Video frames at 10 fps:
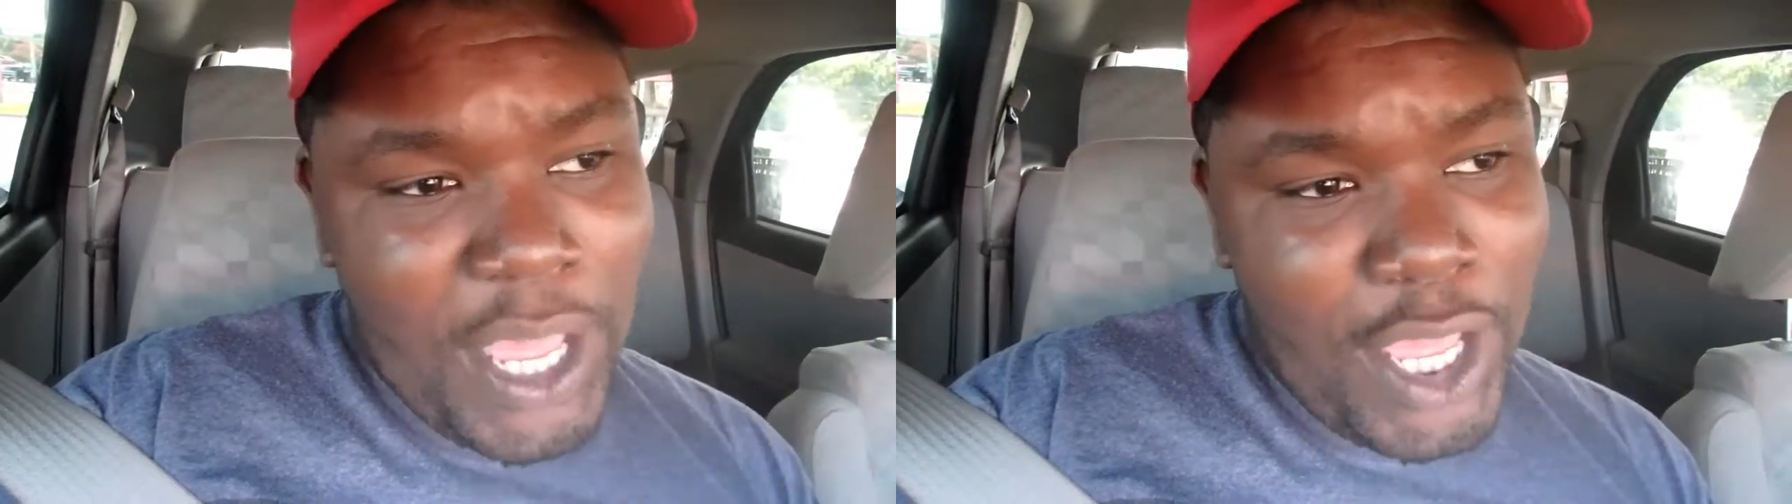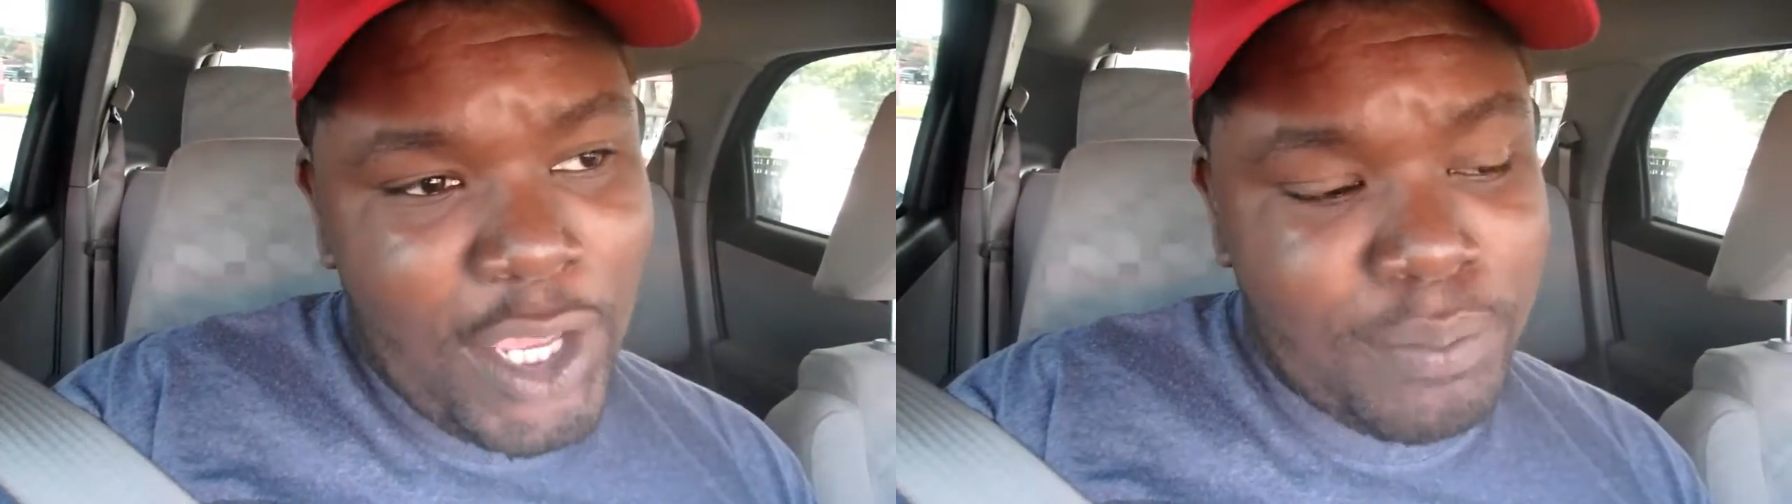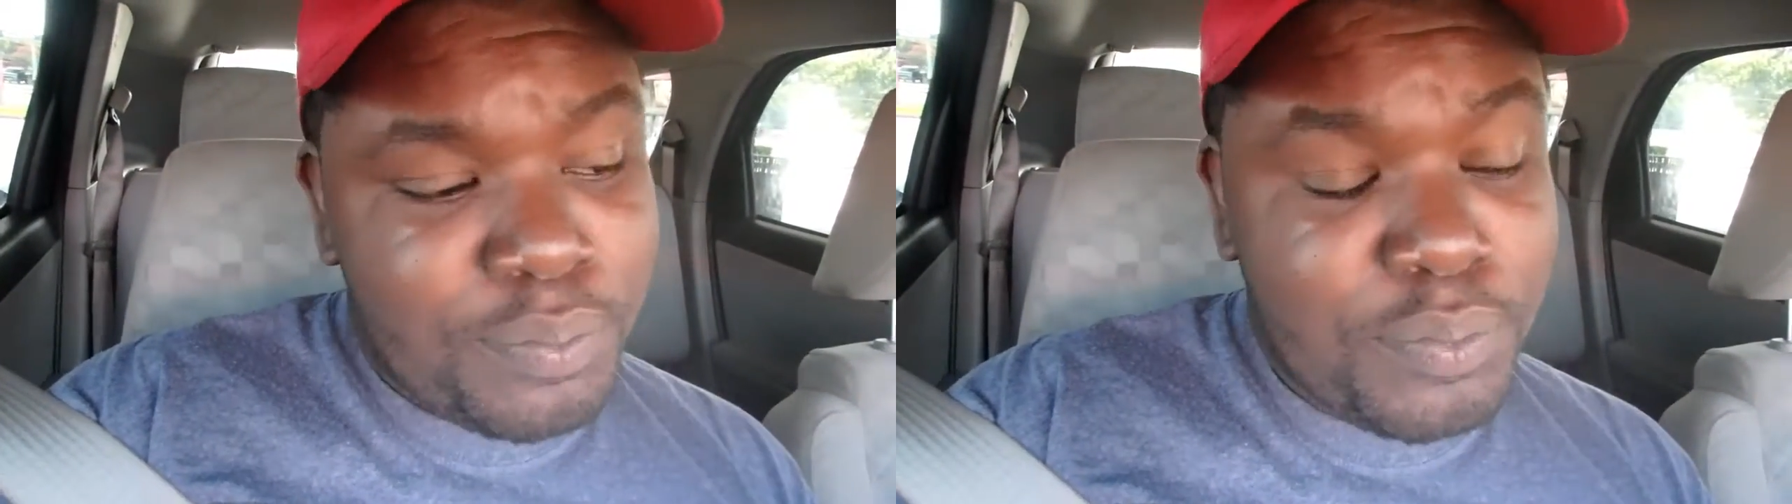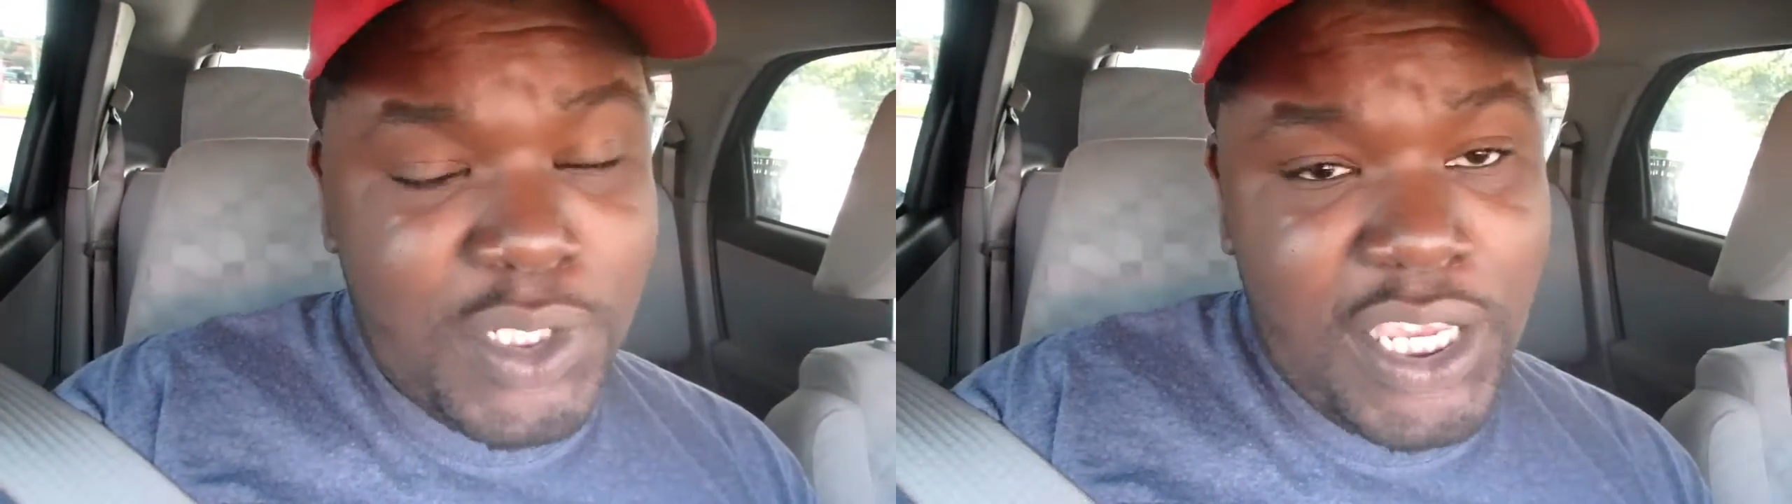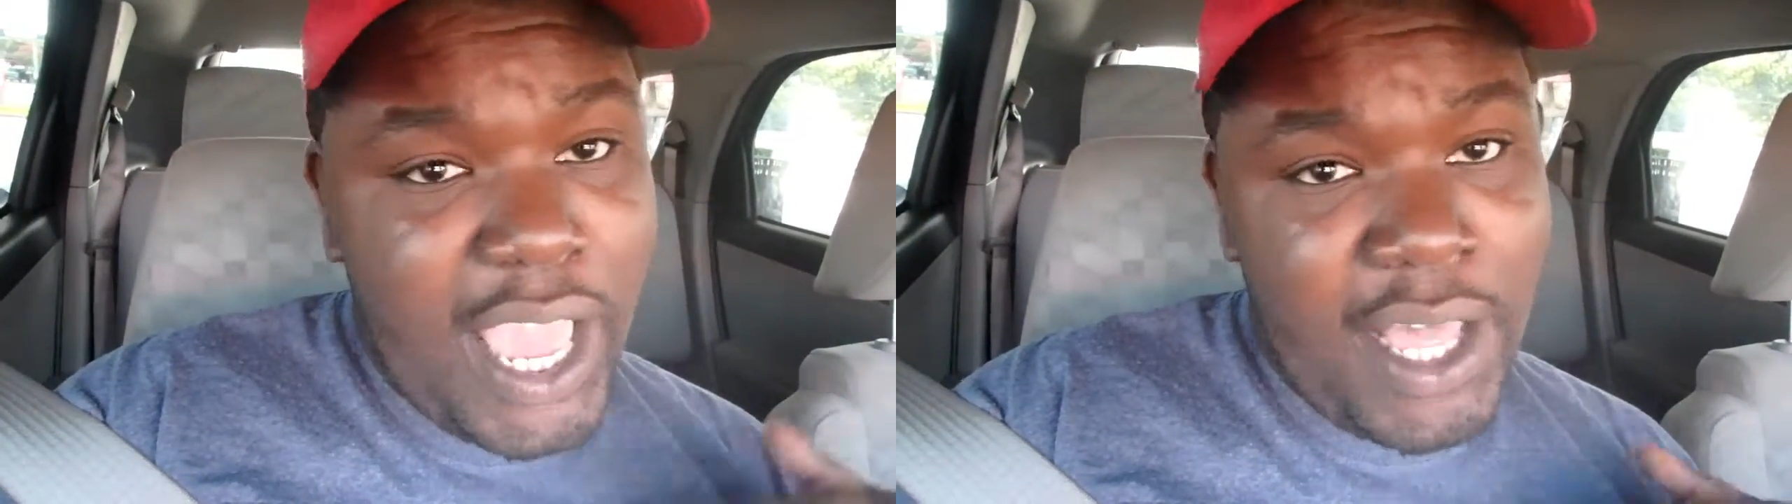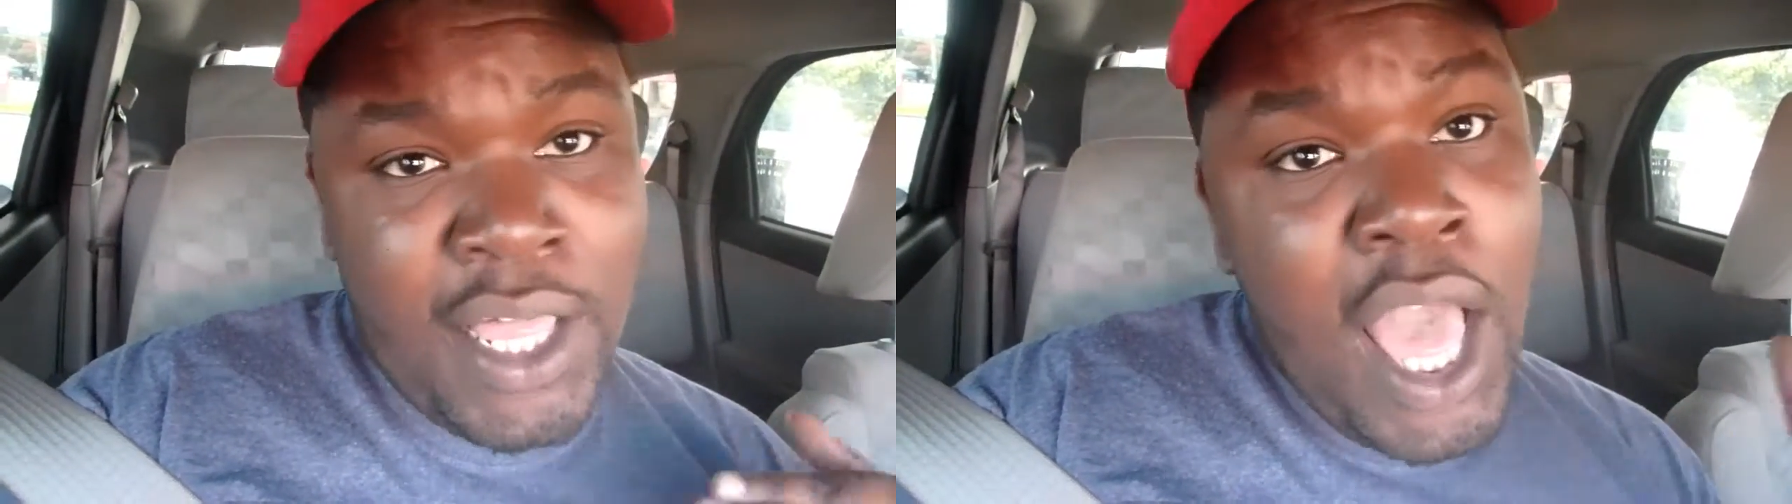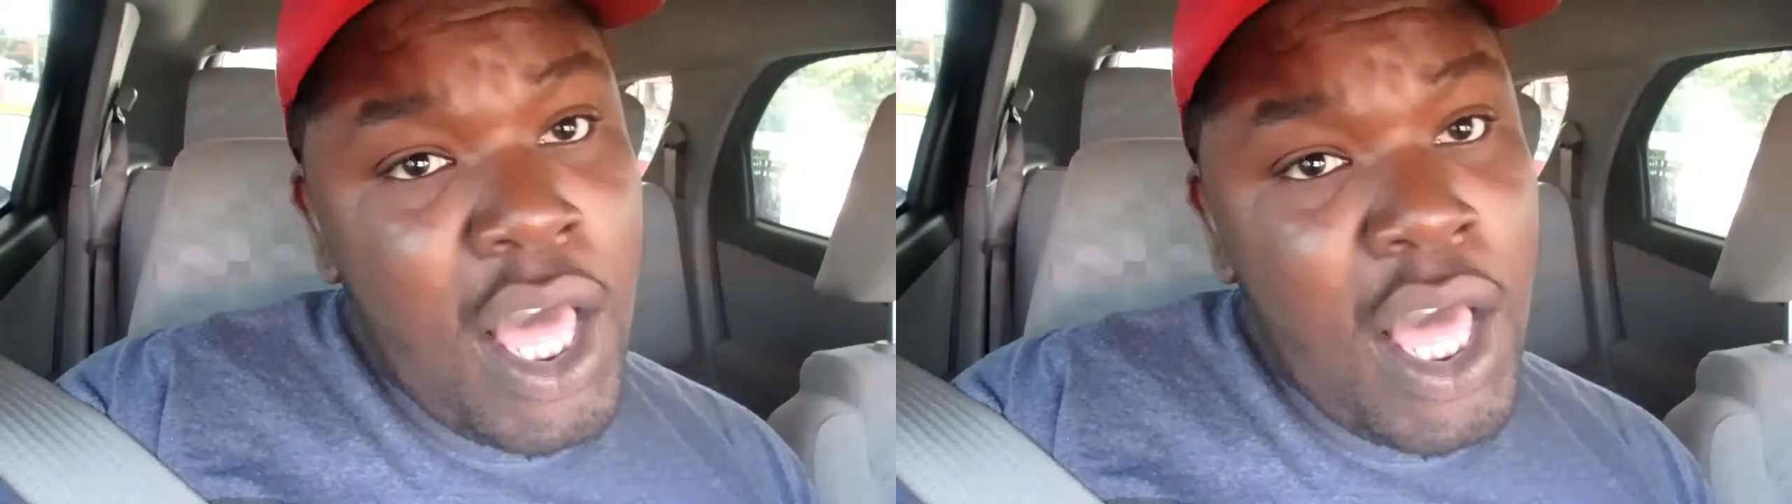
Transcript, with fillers: But yeah,